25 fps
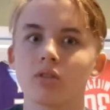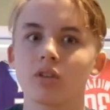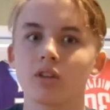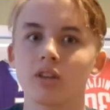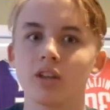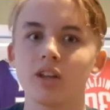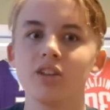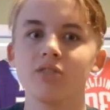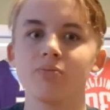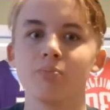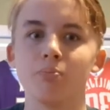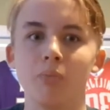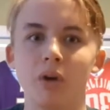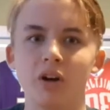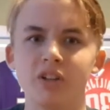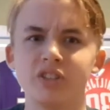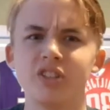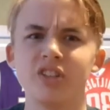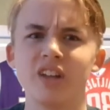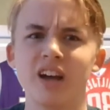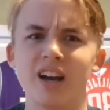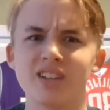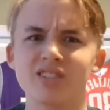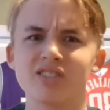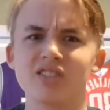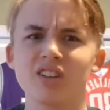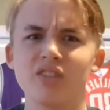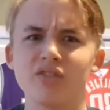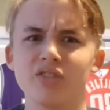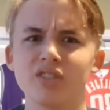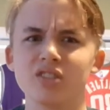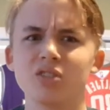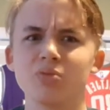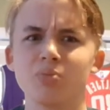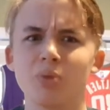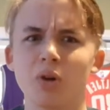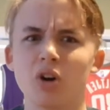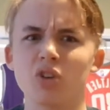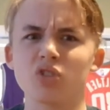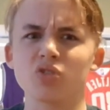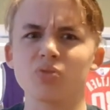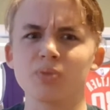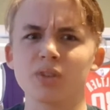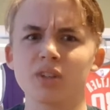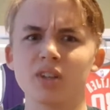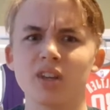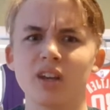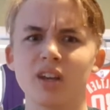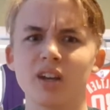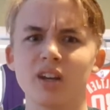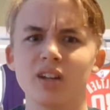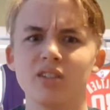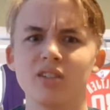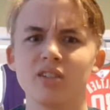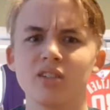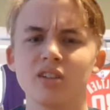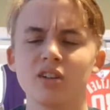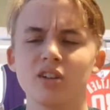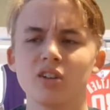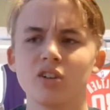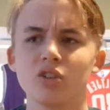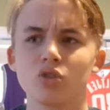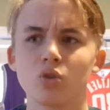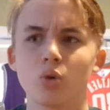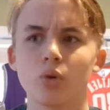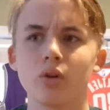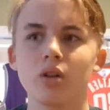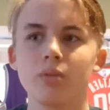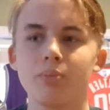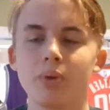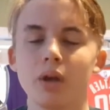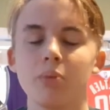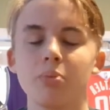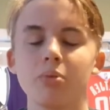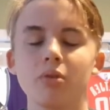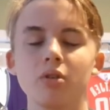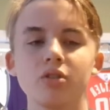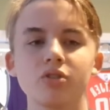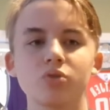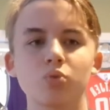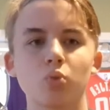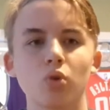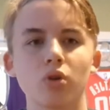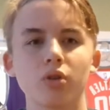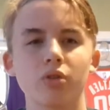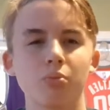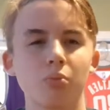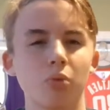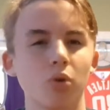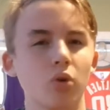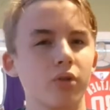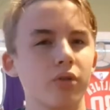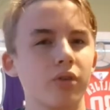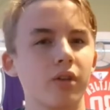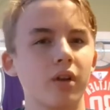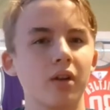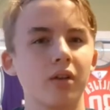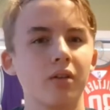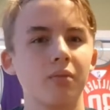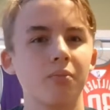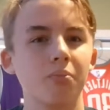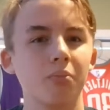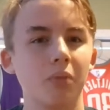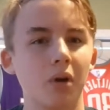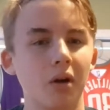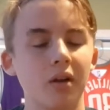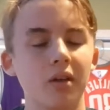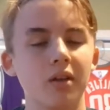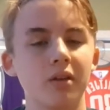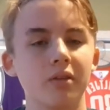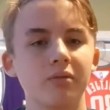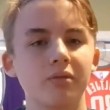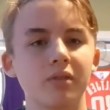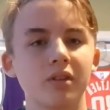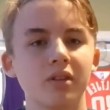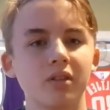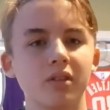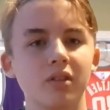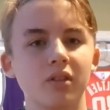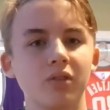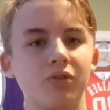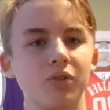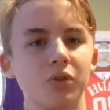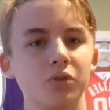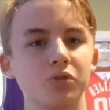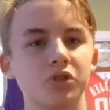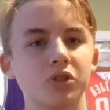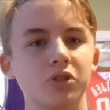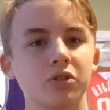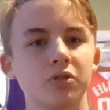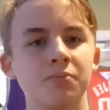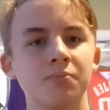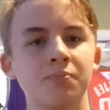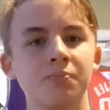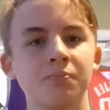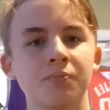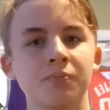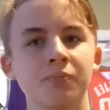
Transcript: Get as much of that stuff as you possibly can. Toilet paper is worth more than money in the future.